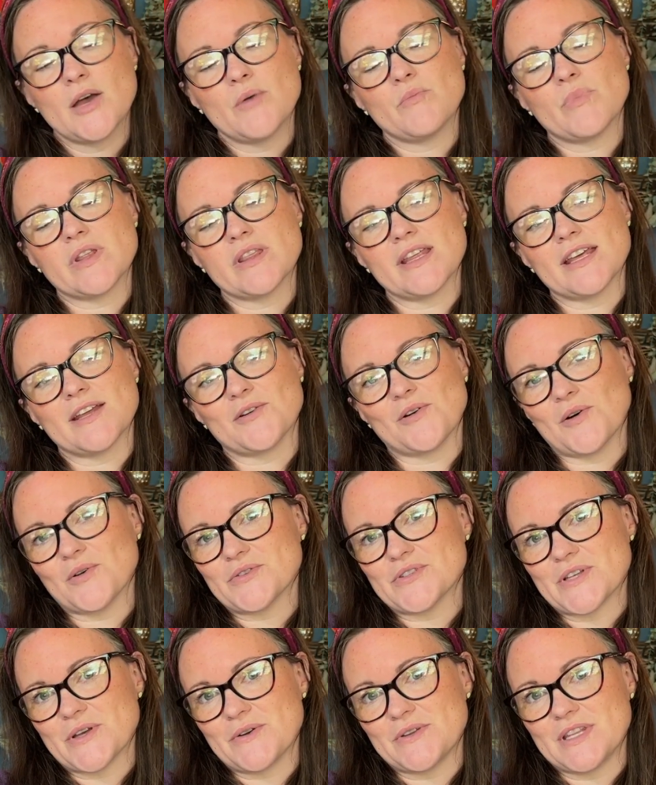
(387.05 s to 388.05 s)
But then
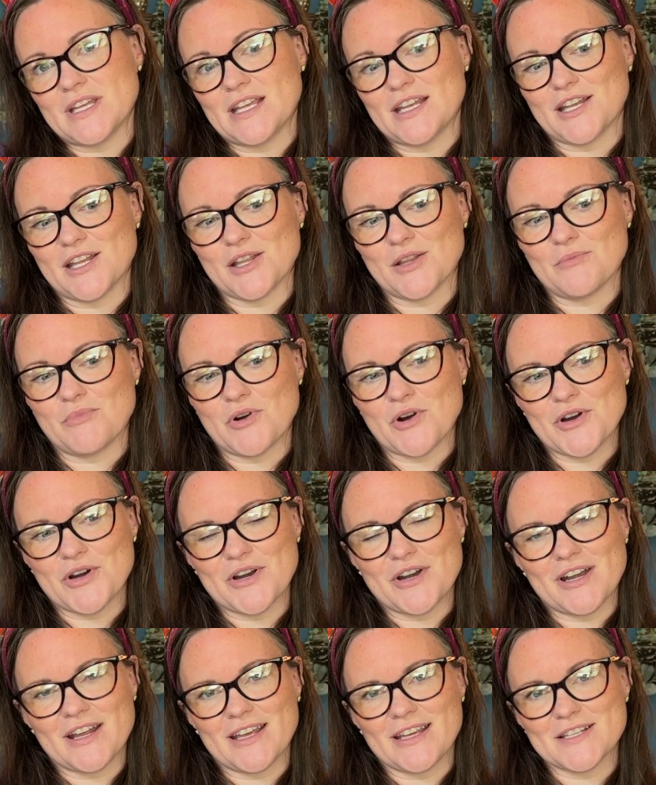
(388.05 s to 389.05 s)
also at the end of the
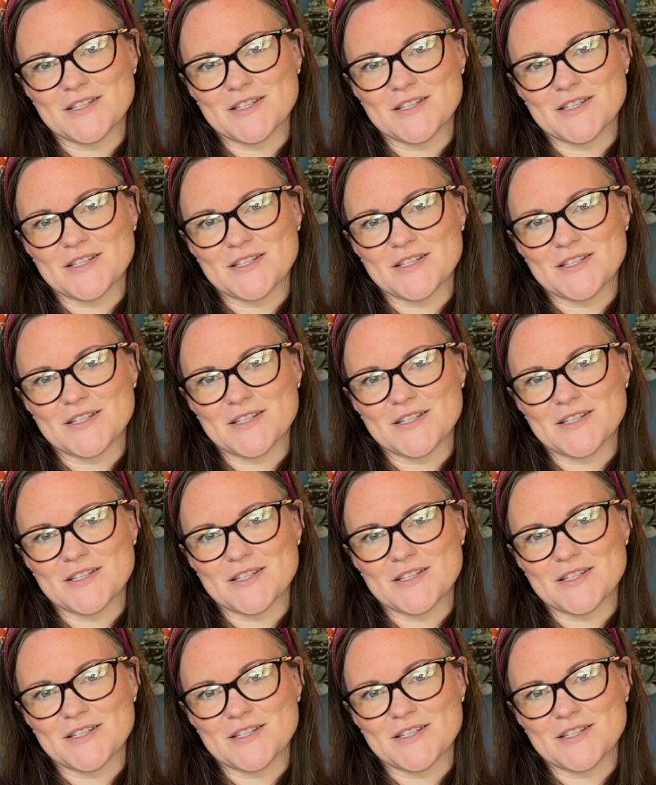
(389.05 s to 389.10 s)
party,